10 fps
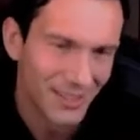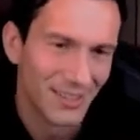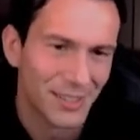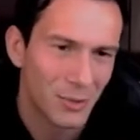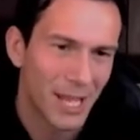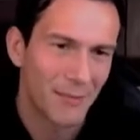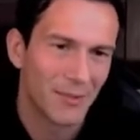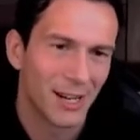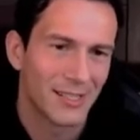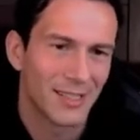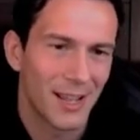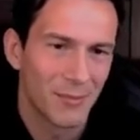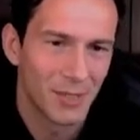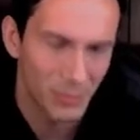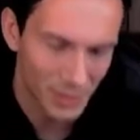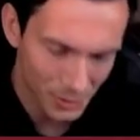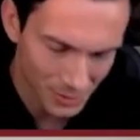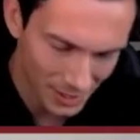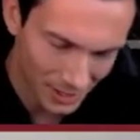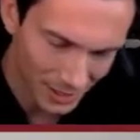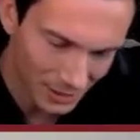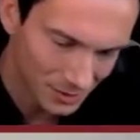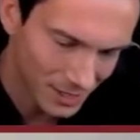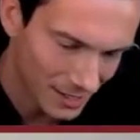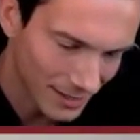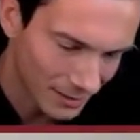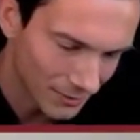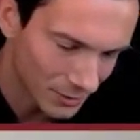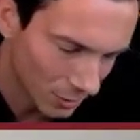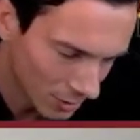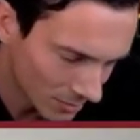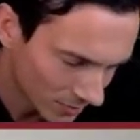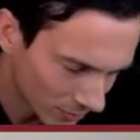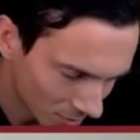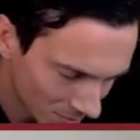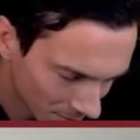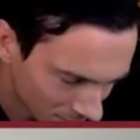You came right in time. We're doing a little teardown of the ogre before we build